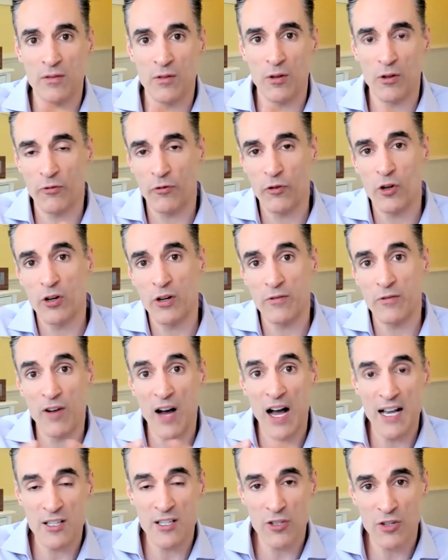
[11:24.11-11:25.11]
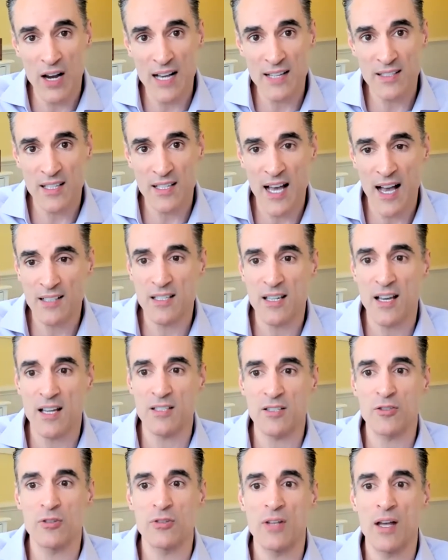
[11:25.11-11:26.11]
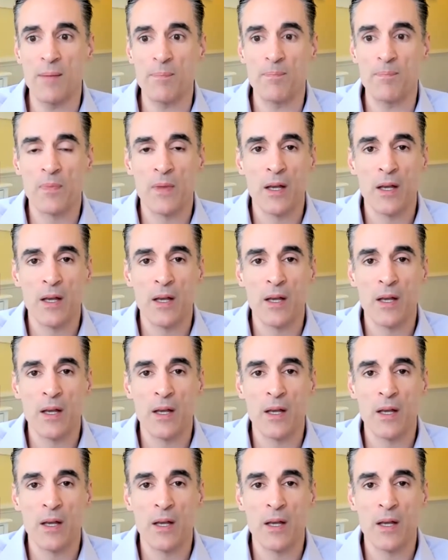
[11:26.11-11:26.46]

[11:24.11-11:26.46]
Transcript: or if your advisor has access to them.